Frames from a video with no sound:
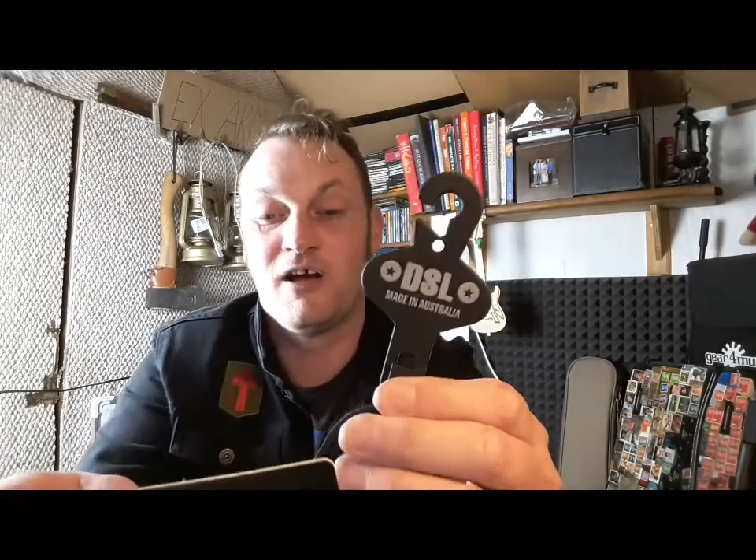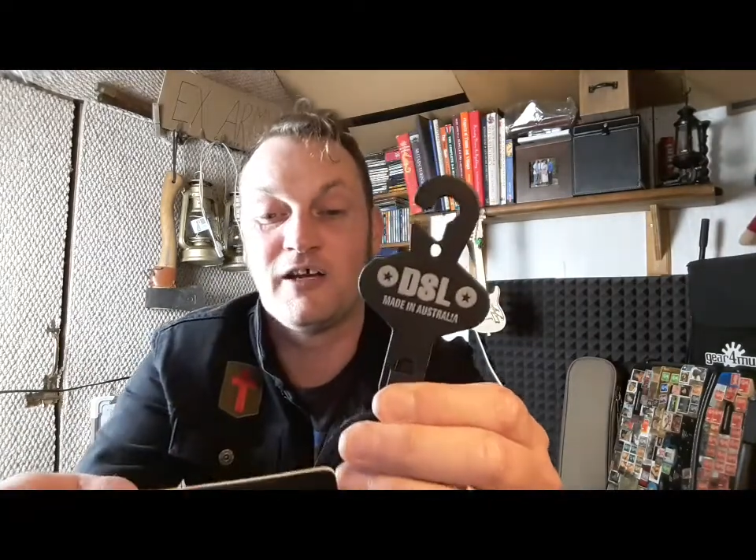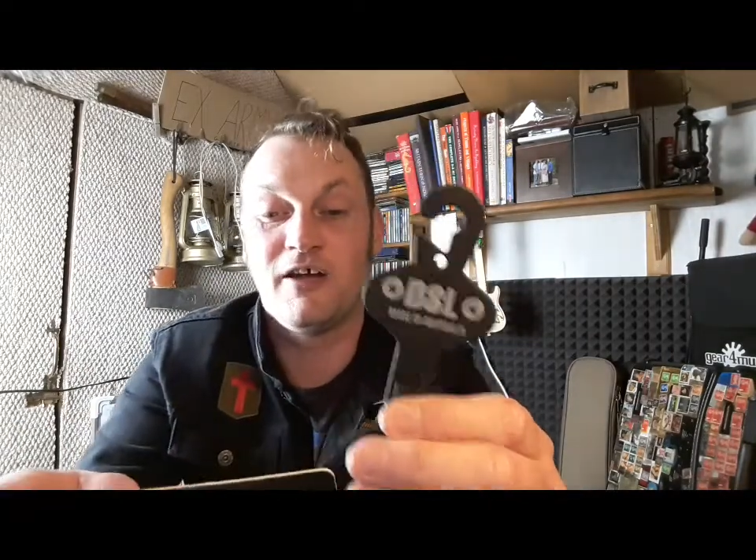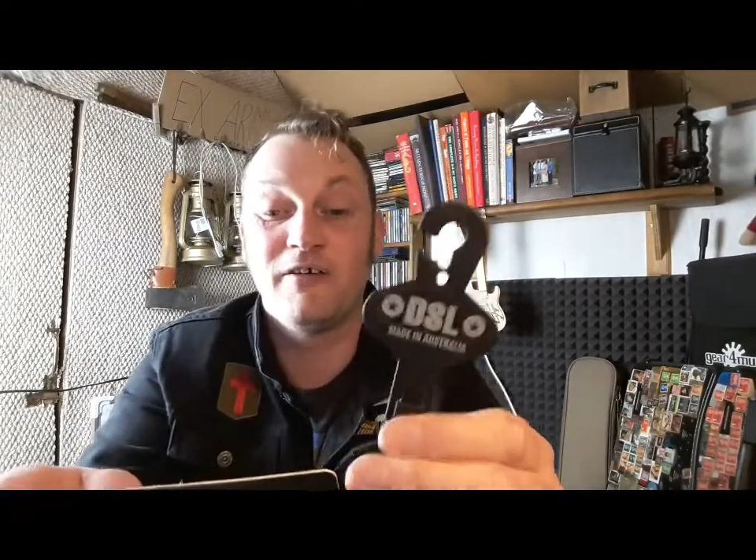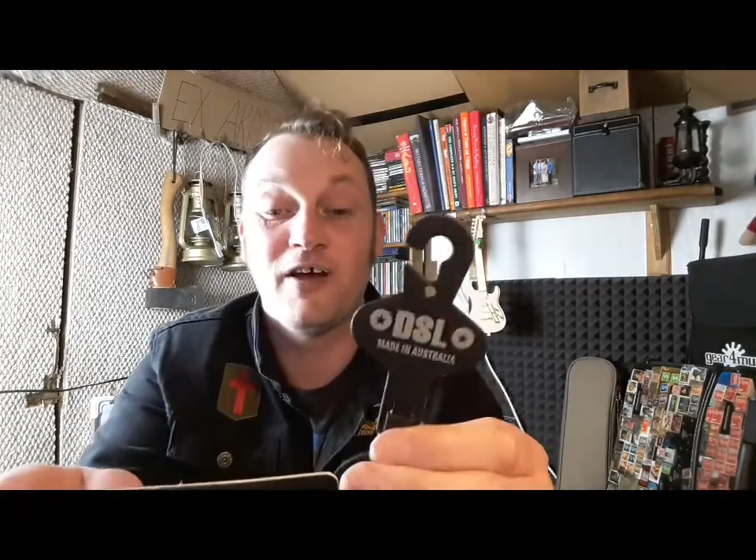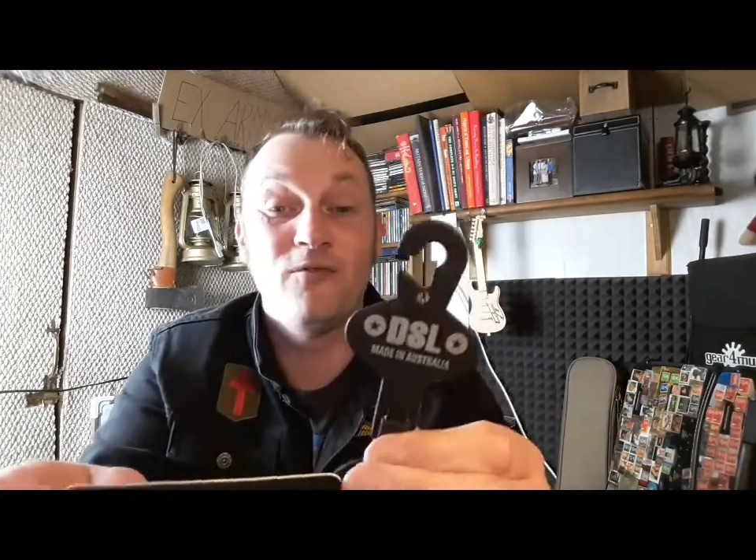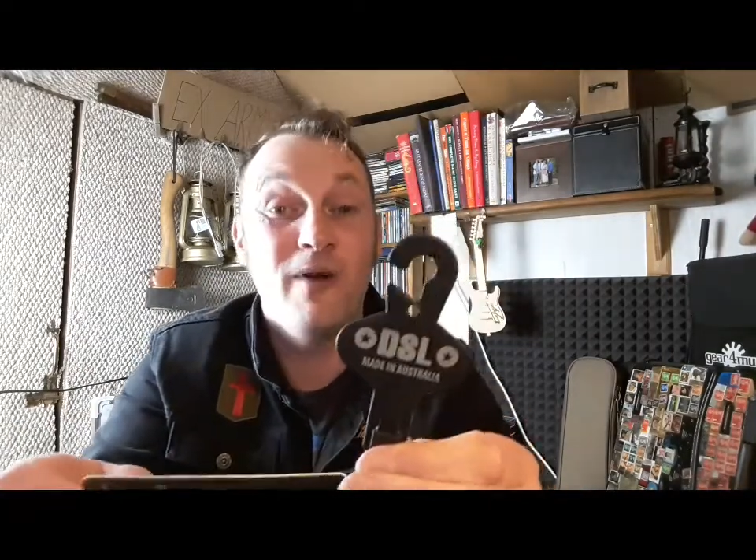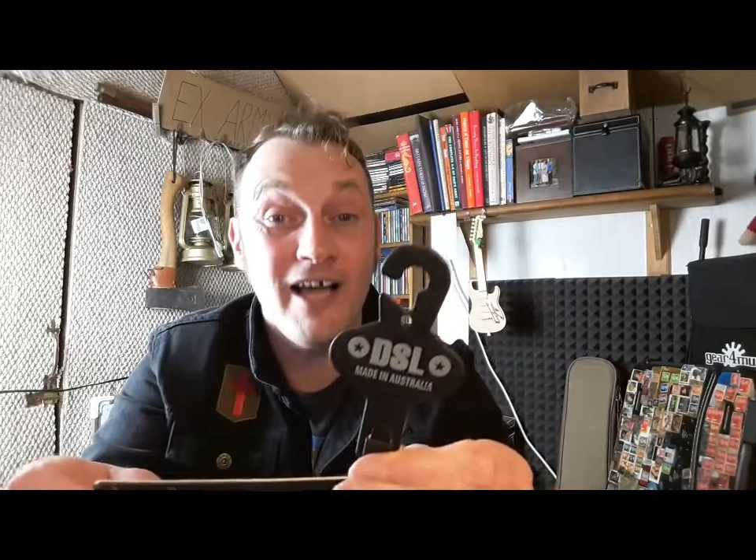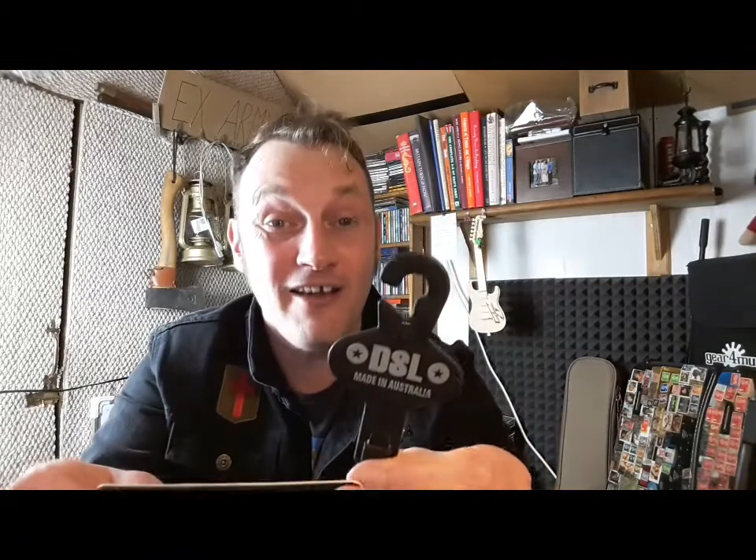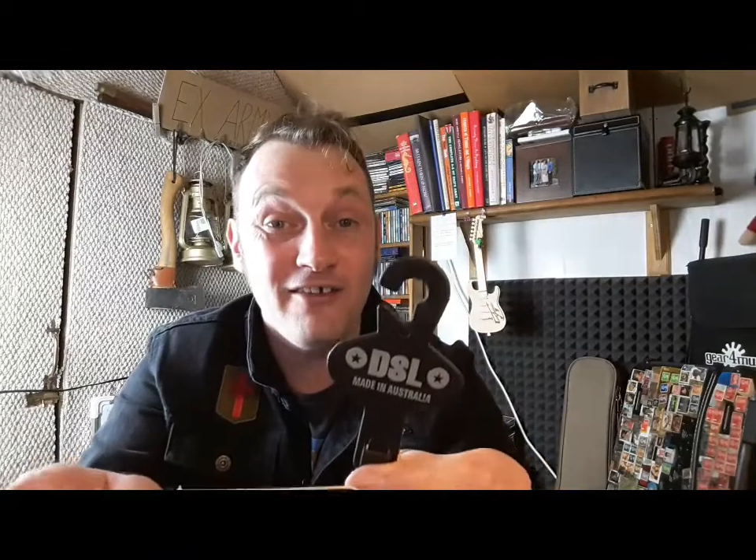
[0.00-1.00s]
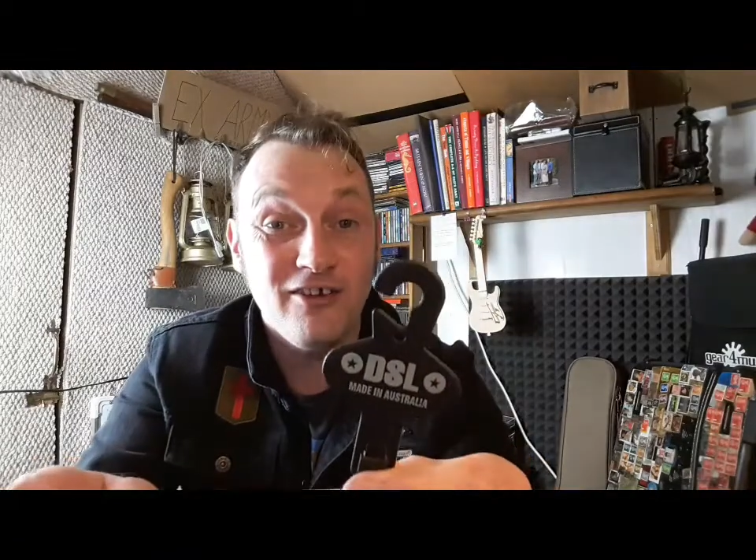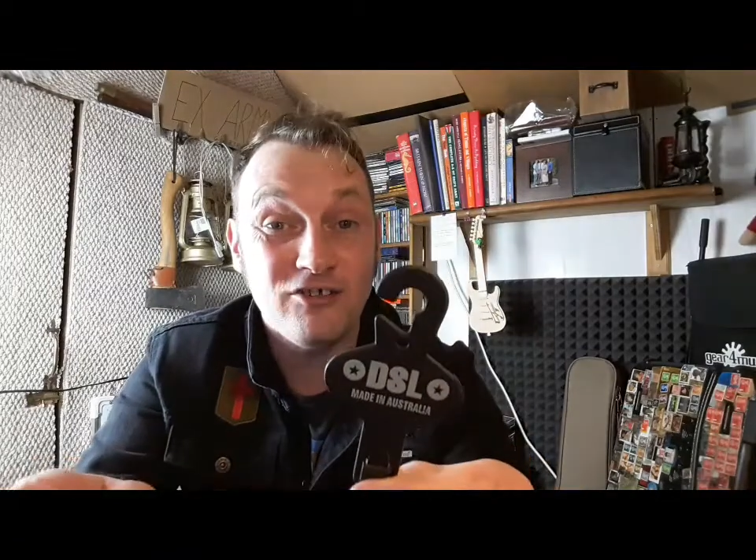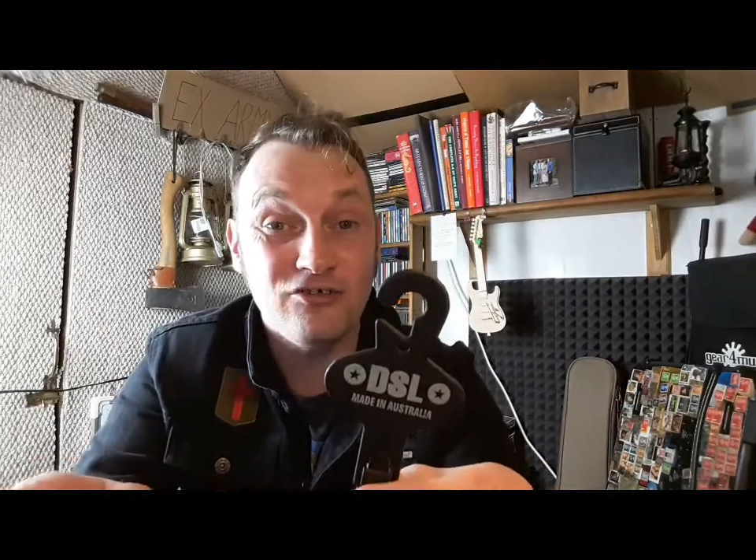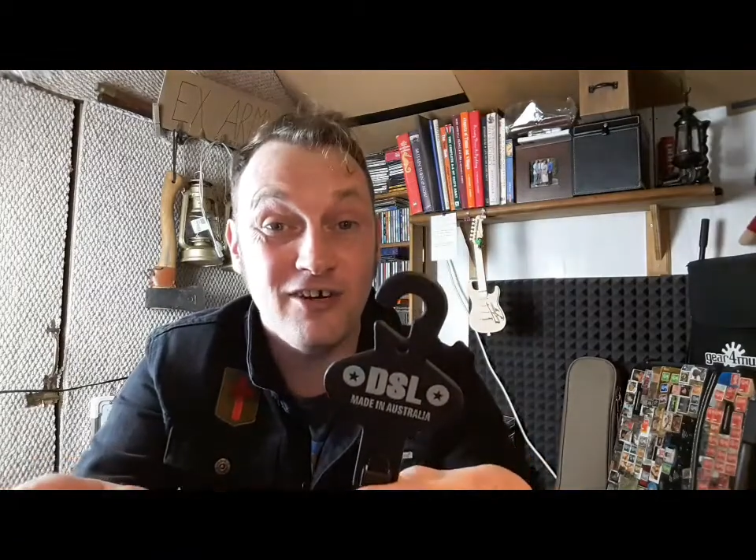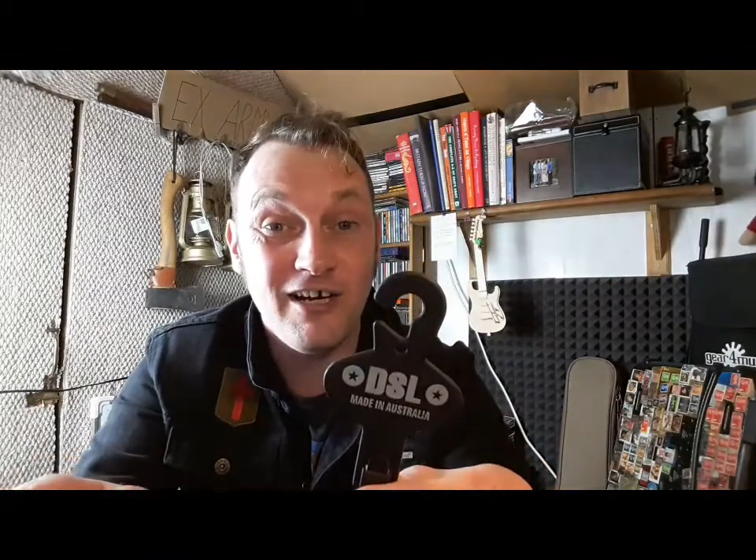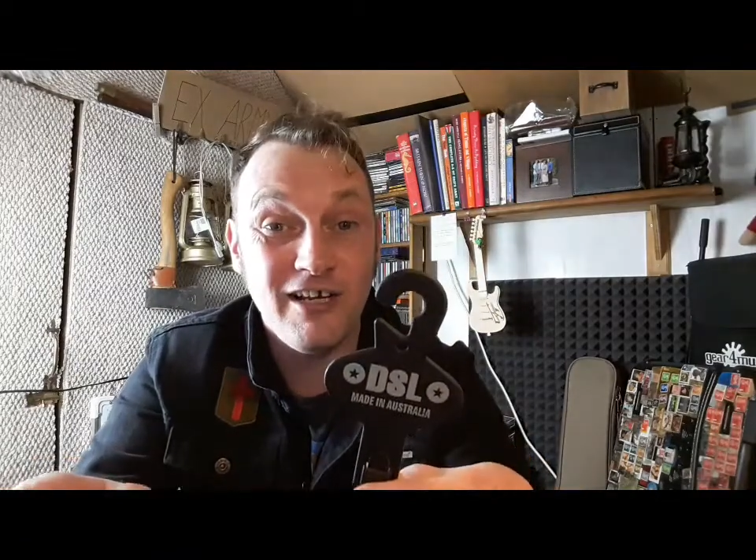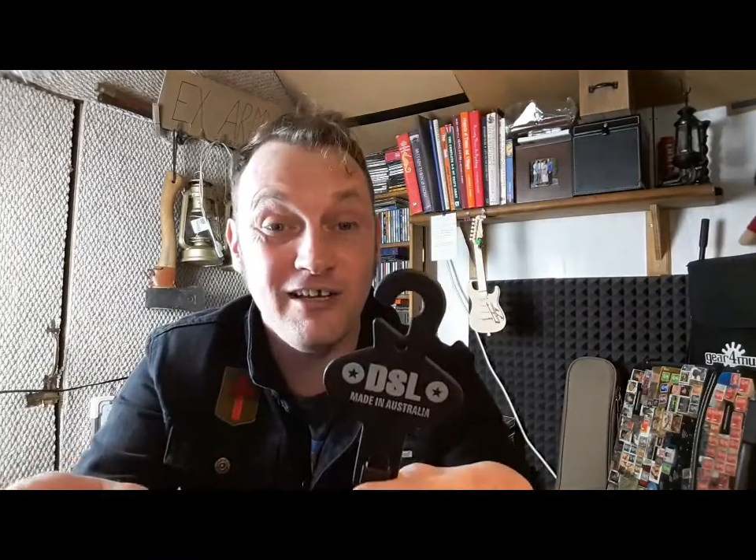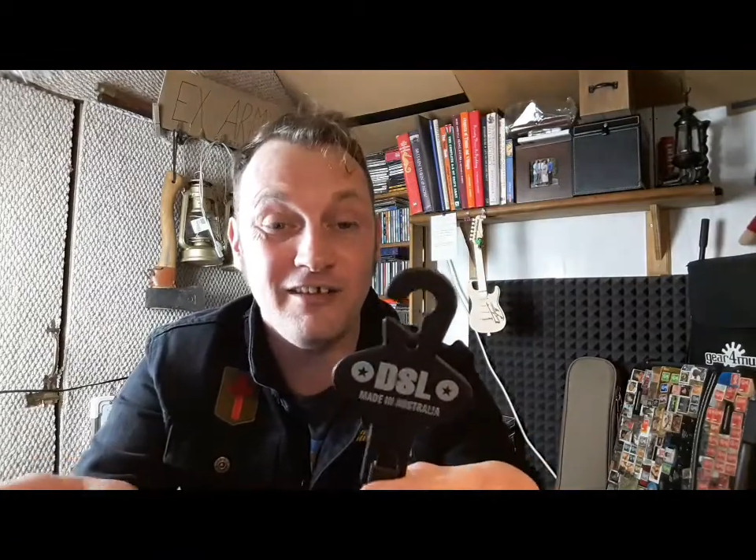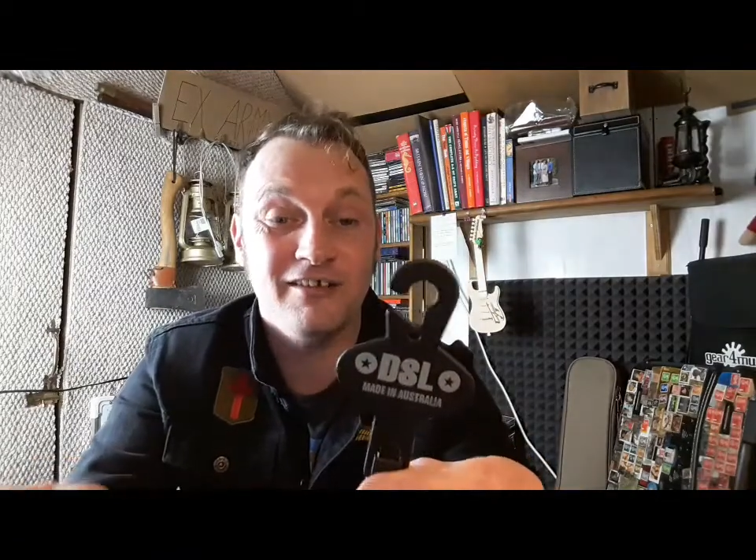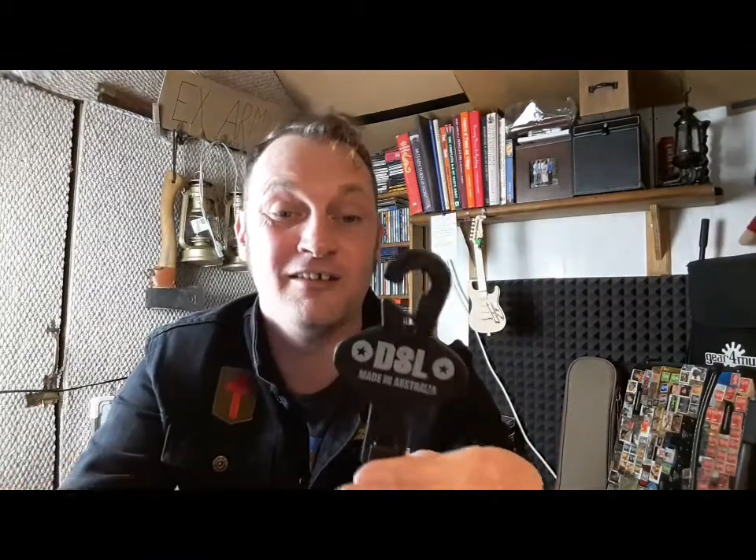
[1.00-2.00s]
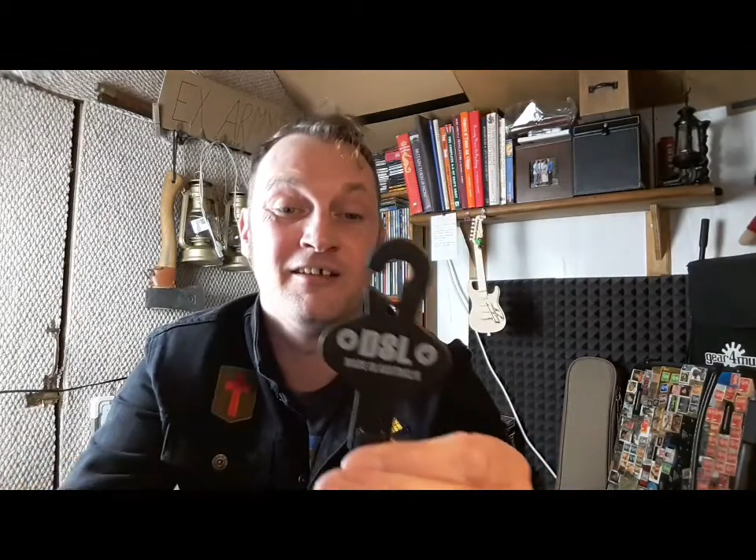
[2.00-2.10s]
I don't know where in Australia.